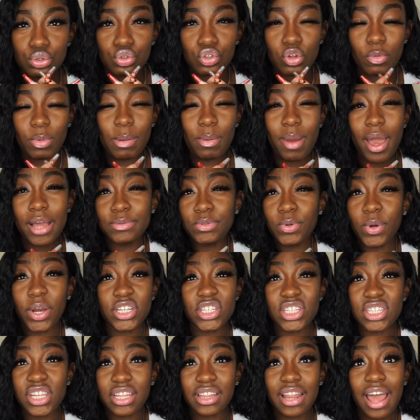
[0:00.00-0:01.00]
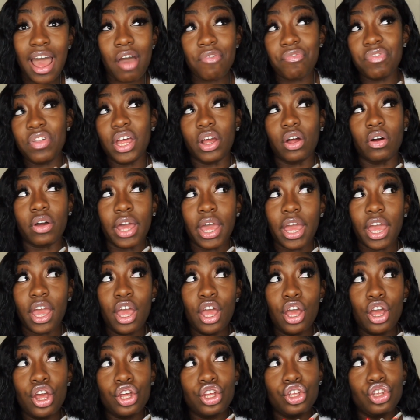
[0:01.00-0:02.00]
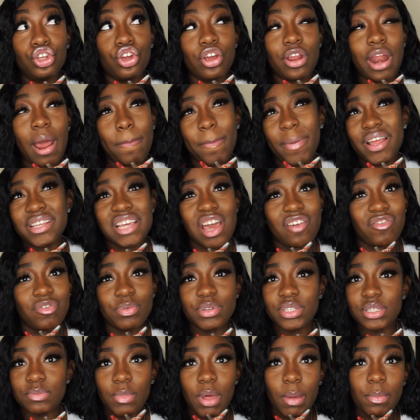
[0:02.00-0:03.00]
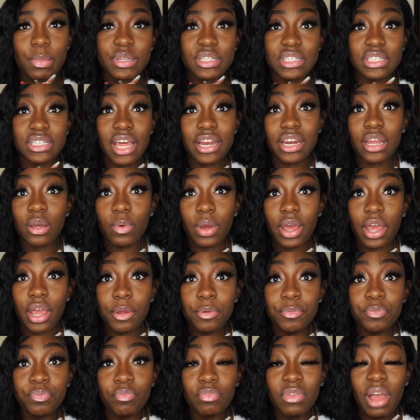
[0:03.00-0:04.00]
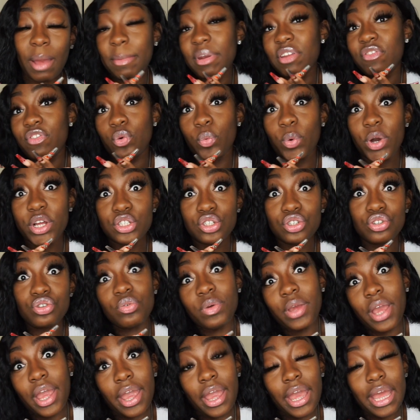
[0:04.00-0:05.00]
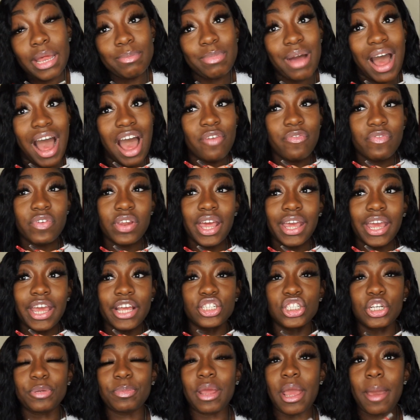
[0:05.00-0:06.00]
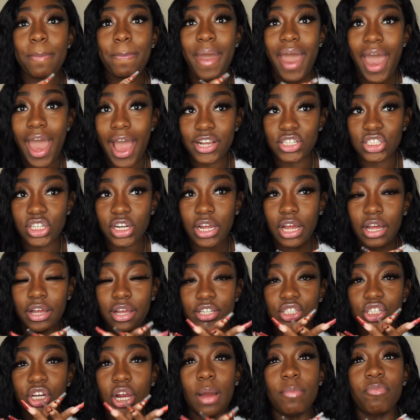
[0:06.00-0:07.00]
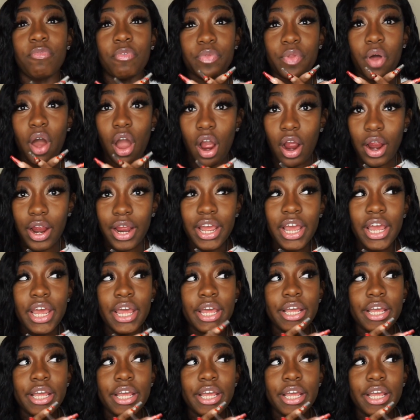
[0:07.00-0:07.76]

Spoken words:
So when people ask me questions like that, I feel like, okay, you're not meant to have a business anyway. I mean, if you want to, you can, but I feel like it should be a passion. It should come from the heart.